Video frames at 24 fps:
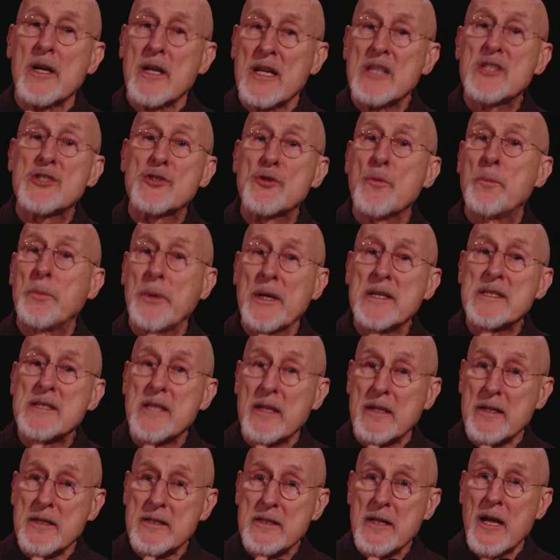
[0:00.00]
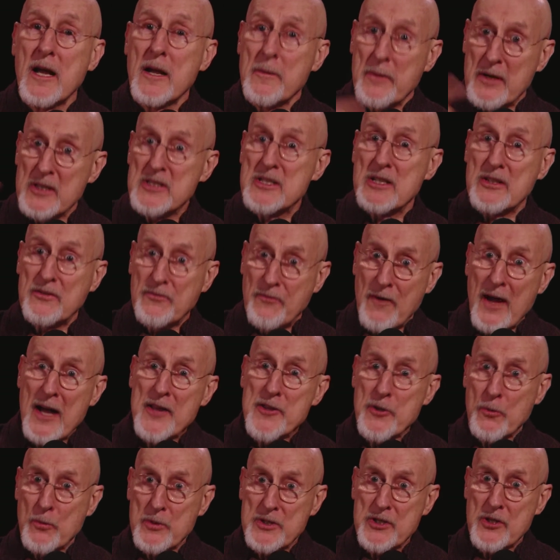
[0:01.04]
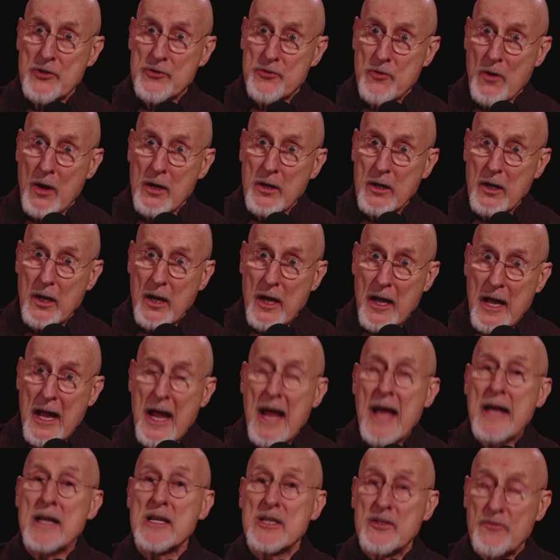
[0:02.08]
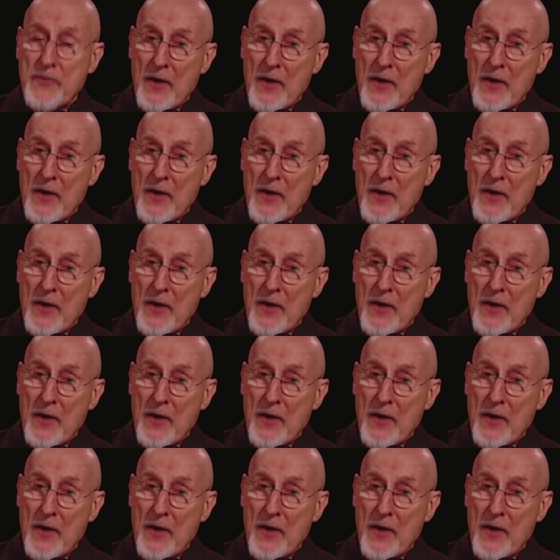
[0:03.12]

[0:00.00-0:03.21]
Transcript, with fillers: It's duplicitous because his father was a drunk and his